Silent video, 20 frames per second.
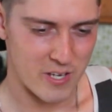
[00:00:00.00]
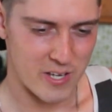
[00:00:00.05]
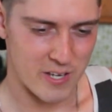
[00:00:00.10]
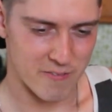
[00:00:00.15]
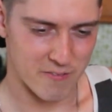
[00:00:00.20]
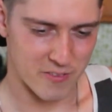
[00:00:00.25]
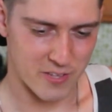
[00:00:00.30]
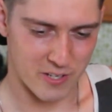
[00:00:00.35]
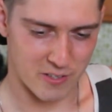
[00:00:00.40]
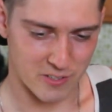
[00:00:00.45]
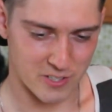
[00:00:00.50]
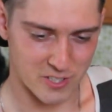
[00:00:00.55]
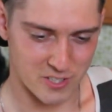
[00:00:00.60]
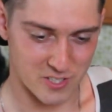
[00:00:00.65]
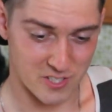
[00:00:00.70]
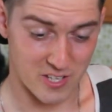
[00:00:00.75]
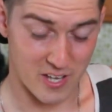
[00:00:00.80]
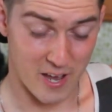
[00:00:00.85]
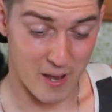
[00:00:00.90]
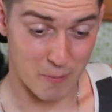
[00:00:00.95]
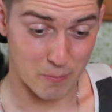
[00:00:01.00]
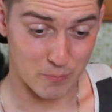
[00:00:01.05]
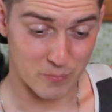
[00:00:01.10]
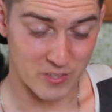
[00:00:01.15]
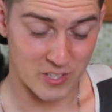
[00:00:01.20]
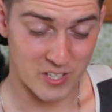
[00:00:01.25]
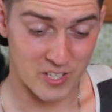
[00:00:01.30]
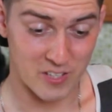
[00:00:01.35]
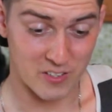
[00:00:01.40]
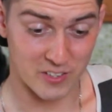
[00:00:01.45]
if there is that
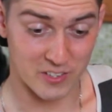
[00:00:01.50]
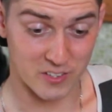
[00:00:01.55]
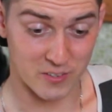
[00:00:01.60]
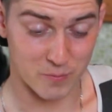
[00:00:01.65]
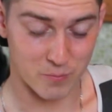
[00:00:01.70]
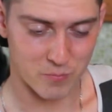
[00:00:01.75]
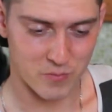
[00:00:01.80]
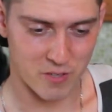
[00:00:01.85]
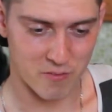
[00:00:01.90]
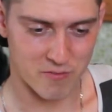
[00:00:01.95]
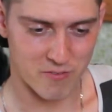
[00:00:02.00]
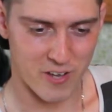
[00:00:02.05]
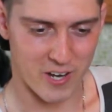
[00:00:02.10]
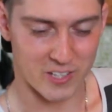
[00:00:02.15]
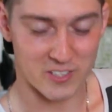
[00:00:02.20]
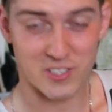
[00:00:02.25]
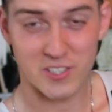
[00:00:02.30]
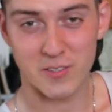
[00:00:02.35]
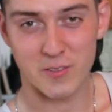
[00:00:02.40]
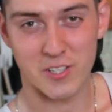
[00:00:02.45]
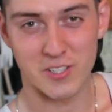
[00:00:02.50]
healing effect.